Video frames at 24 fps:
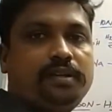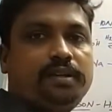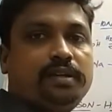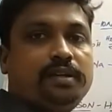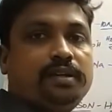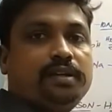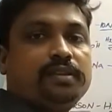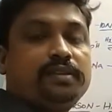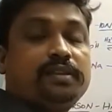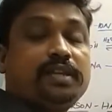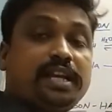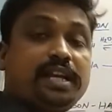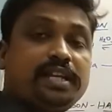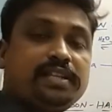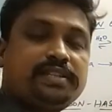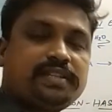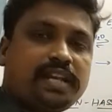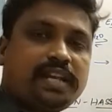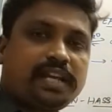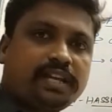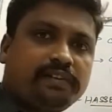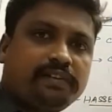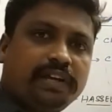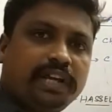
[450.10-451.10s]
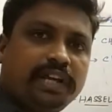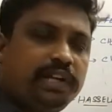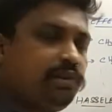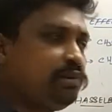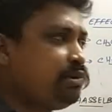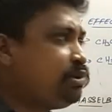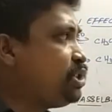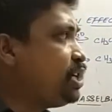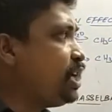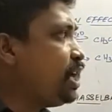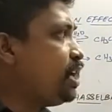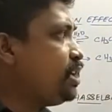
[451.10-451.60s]
that is required to
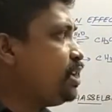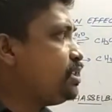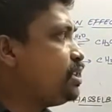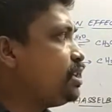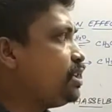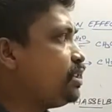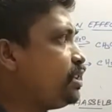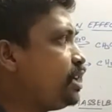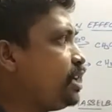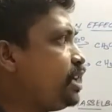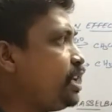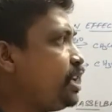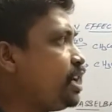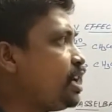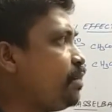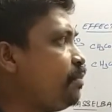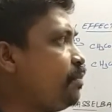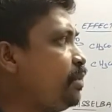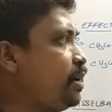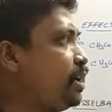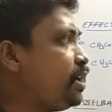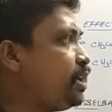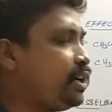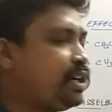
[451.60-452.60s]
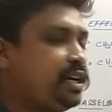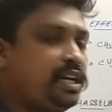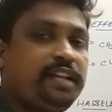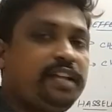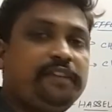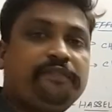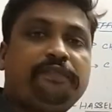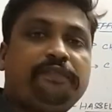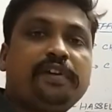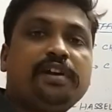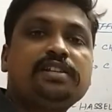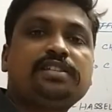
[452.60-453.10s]
change the denominator.
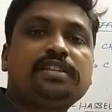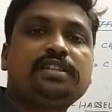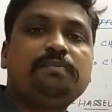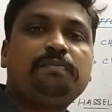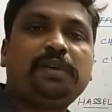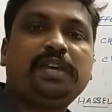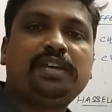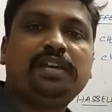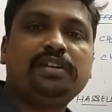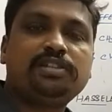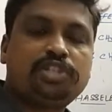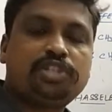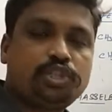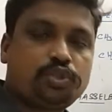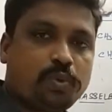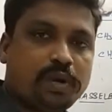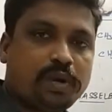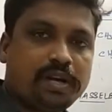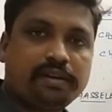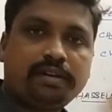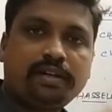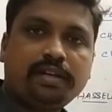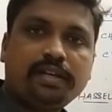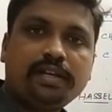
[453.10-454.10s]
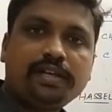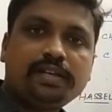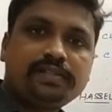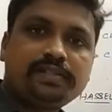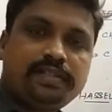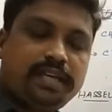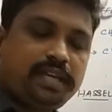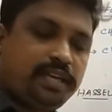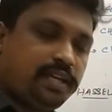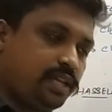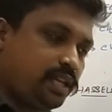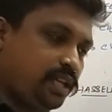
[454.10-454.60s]
Difference in pH is 1. See
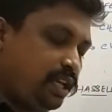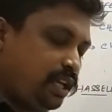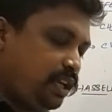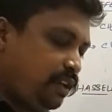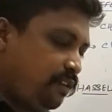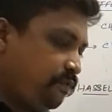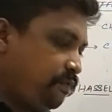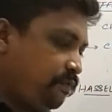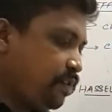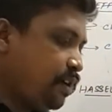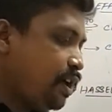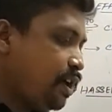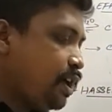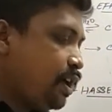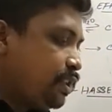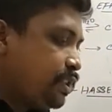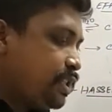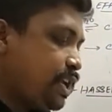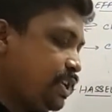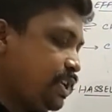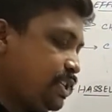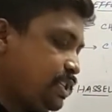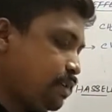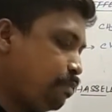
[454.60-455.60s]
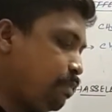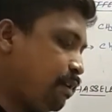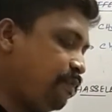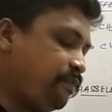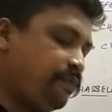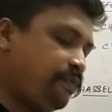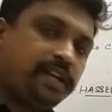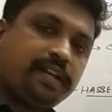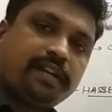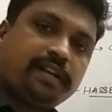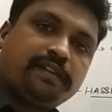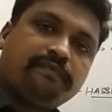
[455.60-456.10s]
here, if there is a
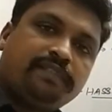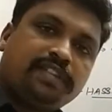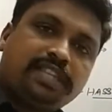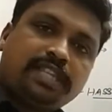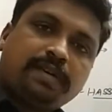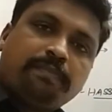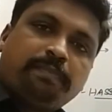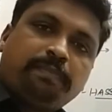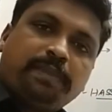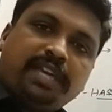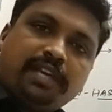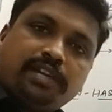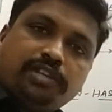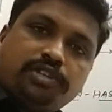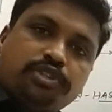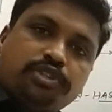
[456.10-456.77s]
buffer with a pH,